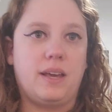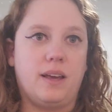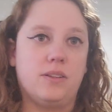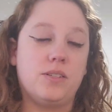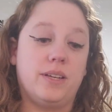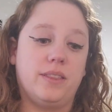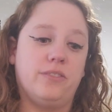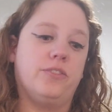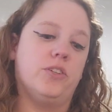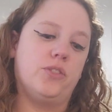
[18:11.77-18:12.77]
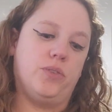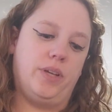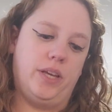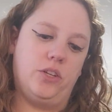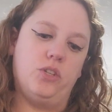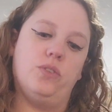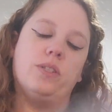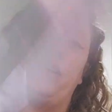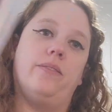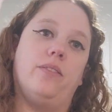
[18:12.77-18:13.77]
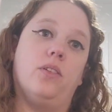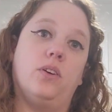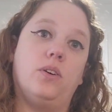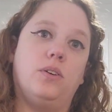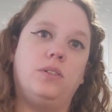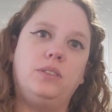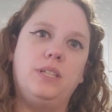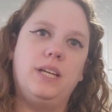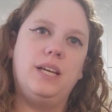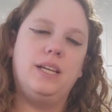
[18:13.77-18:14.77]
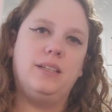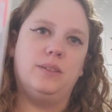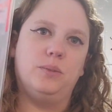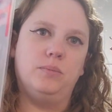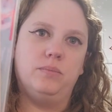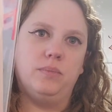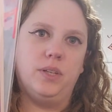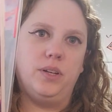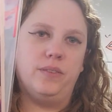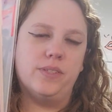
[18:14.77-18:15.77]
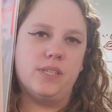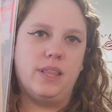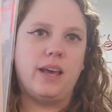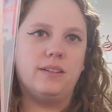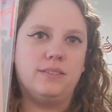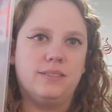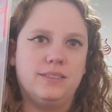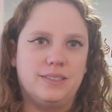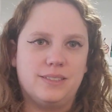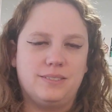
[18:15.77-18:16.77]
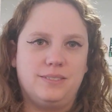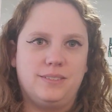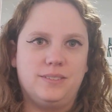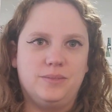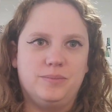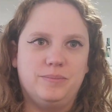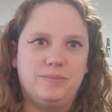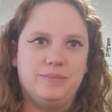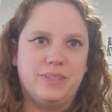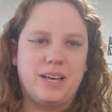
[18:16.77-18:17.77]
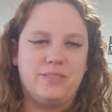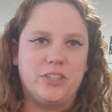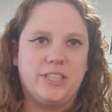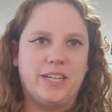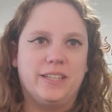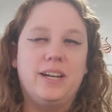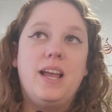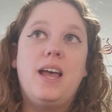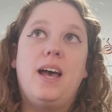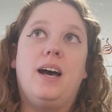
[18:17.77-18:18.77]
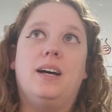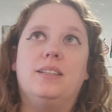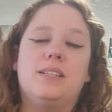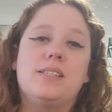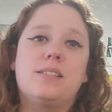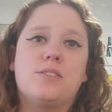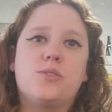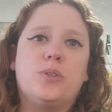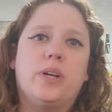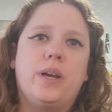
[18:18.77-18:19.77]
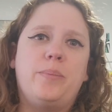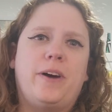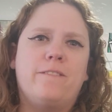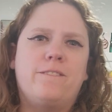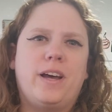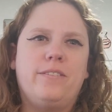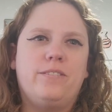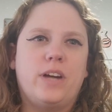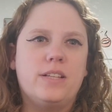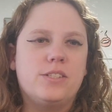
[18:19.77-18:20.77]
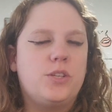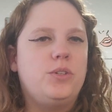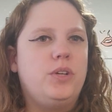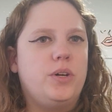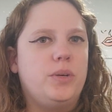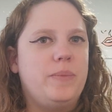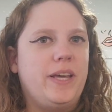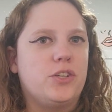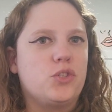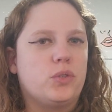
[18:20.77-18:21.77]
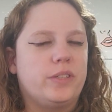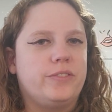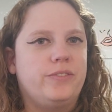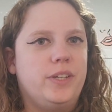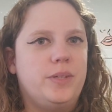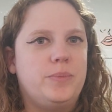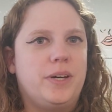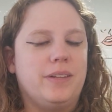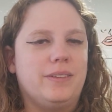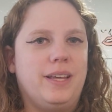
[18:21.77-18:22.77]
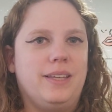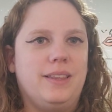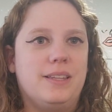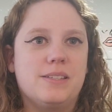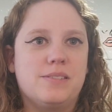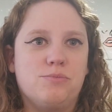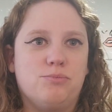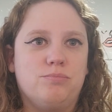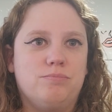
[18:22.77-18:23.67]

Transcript: Okay, I also got the first three issues of The Cole. Oh, can you even see that? It's a little kind of a glare. This is a story about five friends who go to make a short film on like this